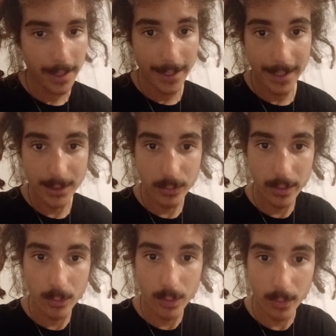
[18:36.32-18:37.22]
and that's why
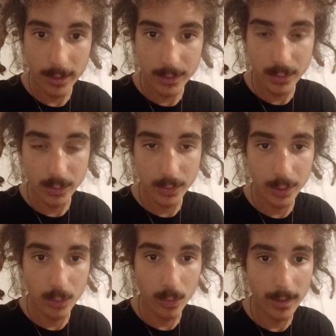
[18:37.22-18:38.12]
you would want to
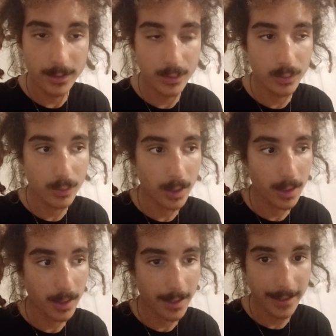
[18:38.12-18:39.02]
you want to
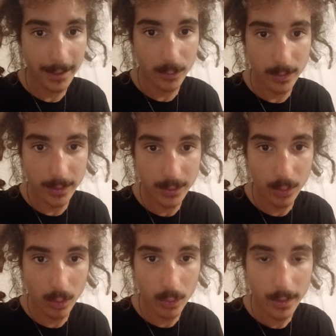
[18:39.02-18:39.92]
uh, connect with the
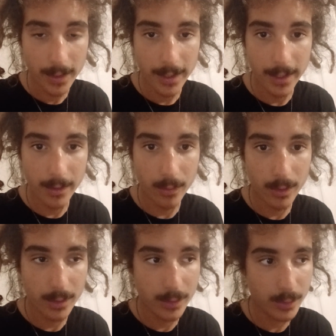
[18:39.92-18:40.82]
soul in
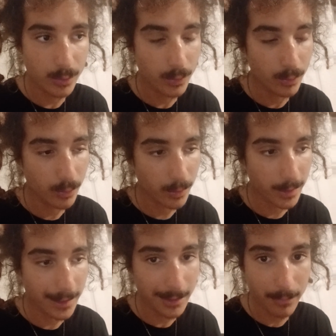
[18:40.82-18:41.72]
order to
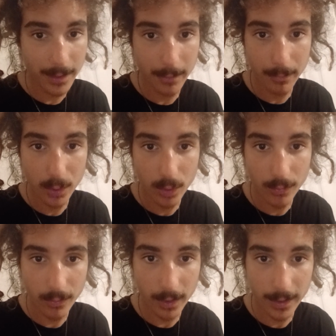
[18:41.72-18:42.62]
keep them
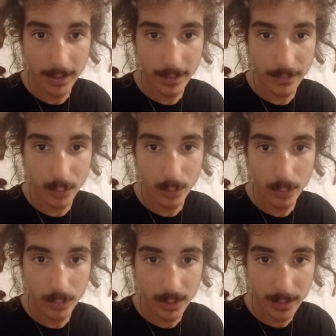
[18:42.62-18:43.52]
purified
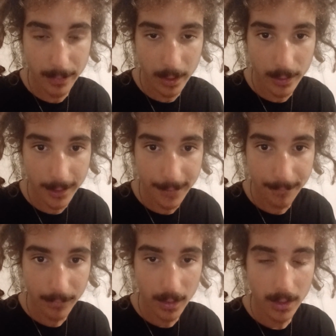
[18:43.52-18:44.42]
through spirit,
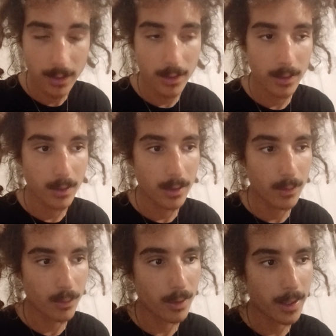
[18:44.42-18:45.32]

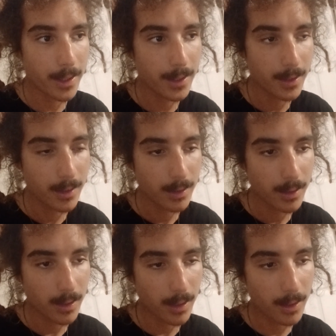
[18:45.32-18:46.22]
right?
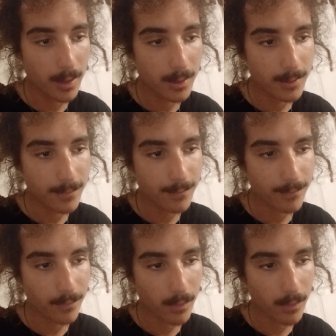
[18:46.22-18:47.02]
Um,